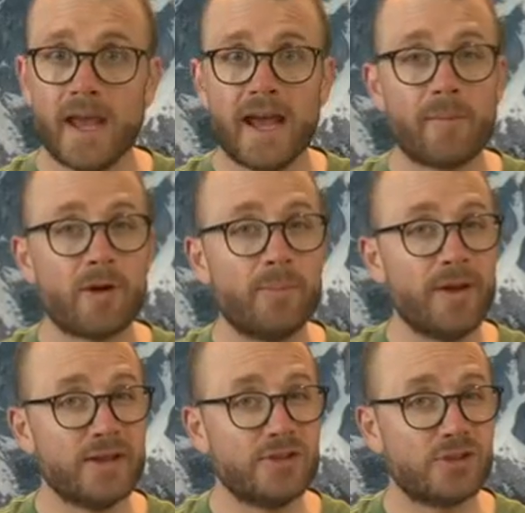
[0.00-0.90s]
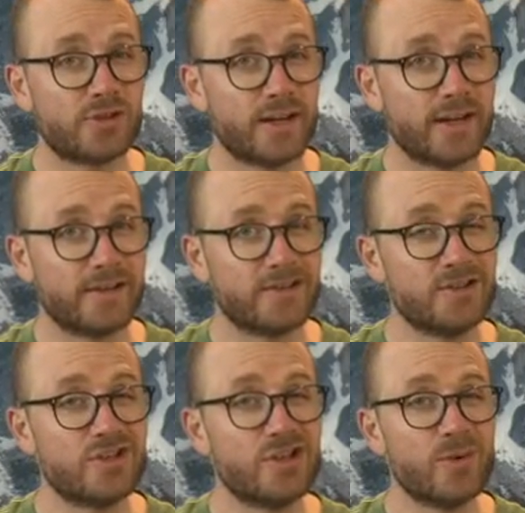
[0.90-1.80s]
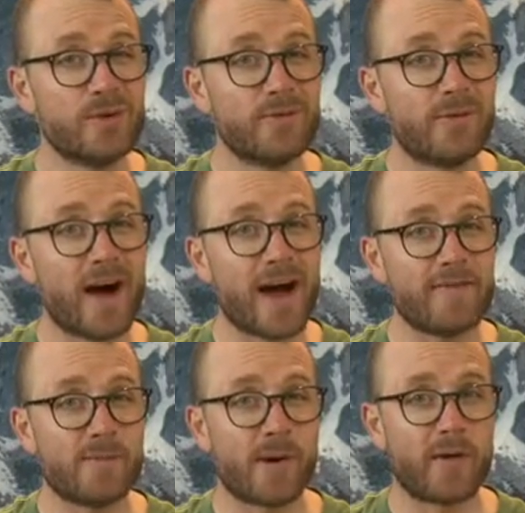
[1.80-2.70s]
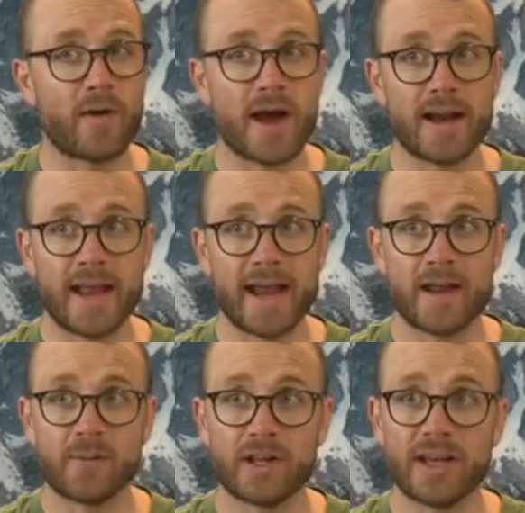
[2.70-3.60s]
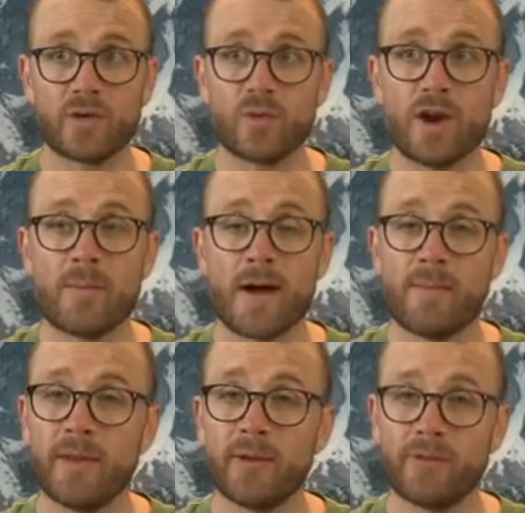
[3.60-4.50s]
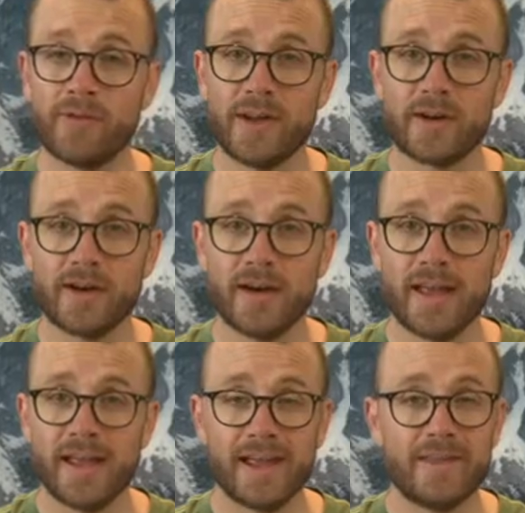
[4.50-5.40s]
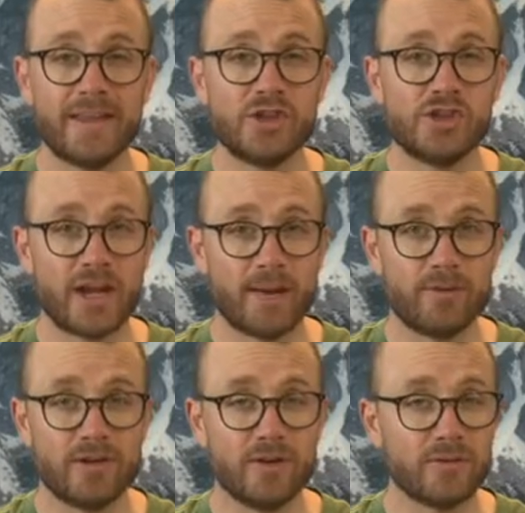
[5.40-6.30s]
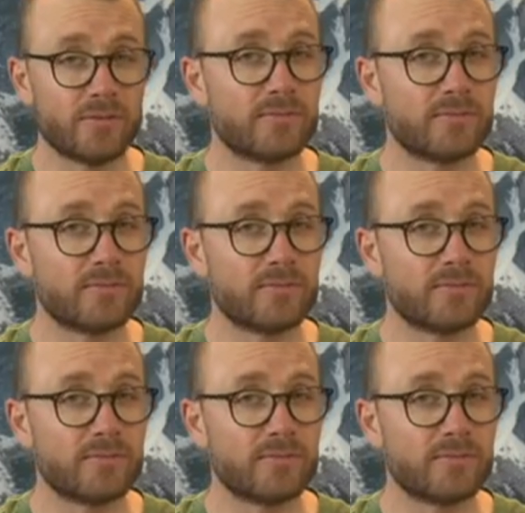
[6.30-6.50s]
I'm going to pinch strings 2 and 5 in my right hand. I'm going to get rid of my middle finger in this shape too.